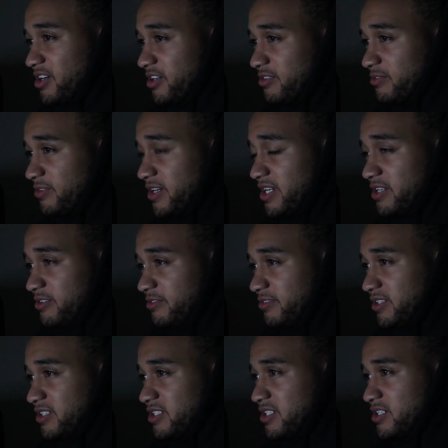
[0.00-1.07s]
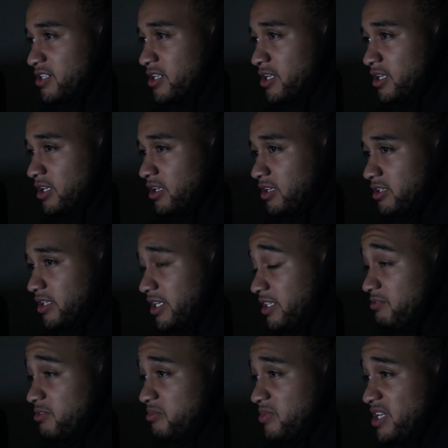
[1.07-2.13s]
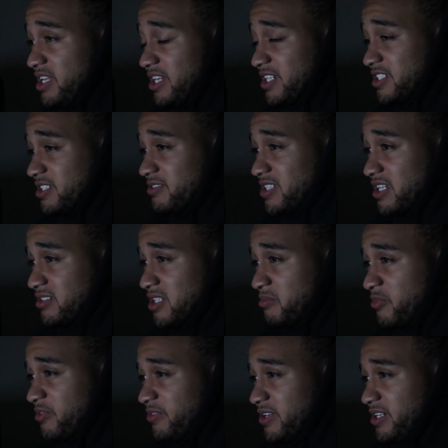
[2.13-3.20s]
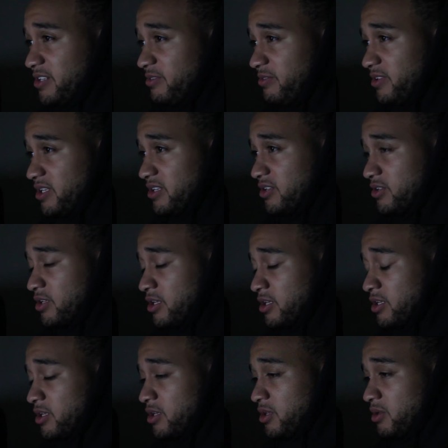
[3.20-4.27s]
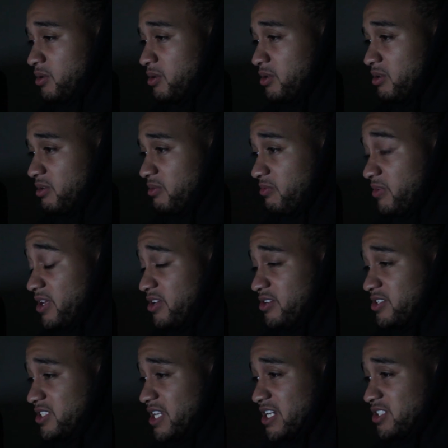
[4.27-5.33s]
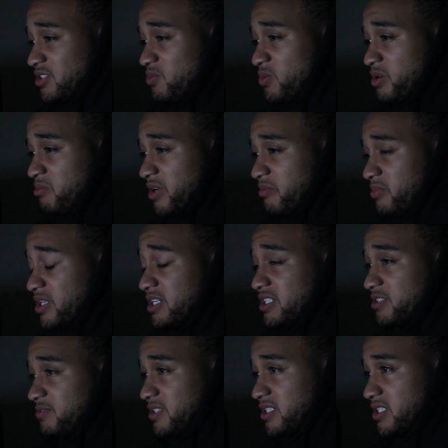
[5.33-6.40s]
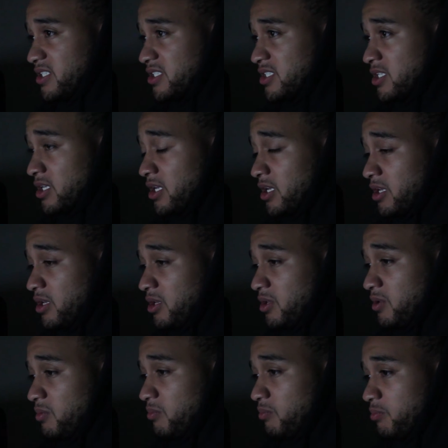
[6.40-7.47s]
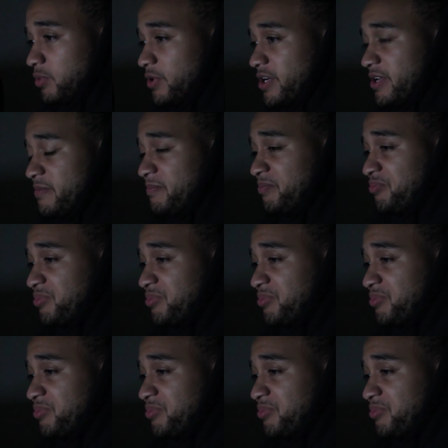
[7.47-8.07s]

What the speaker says: are afraid of failure. Like, even me, like, sometimes I'm afraid to fail. Failure is actually one of my biggest fears. But